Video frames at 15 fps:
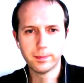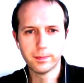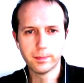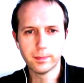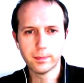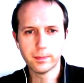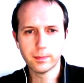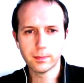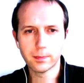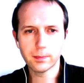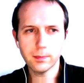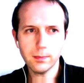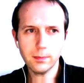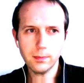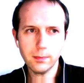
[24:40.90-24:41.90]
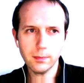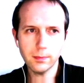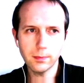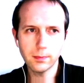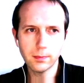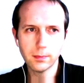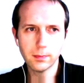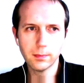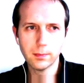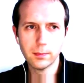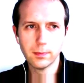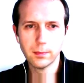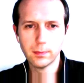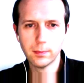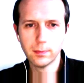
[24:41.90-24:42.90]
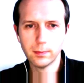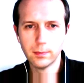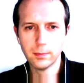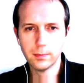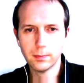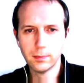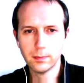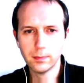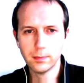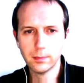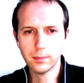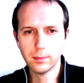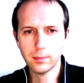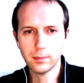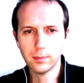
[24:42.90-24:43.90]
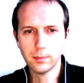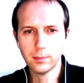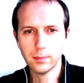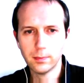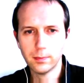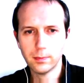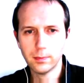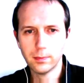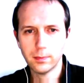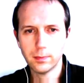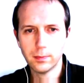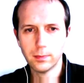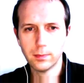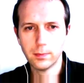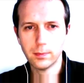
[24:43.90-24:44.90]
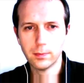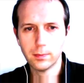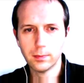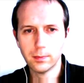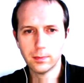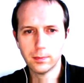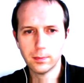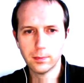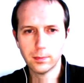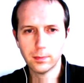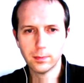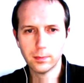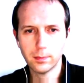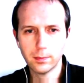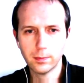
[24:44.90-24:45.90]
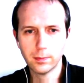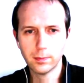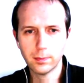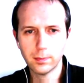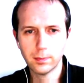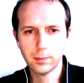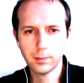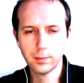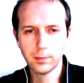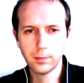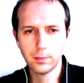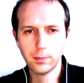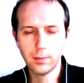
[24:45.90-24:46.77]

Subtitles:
Nothing is said.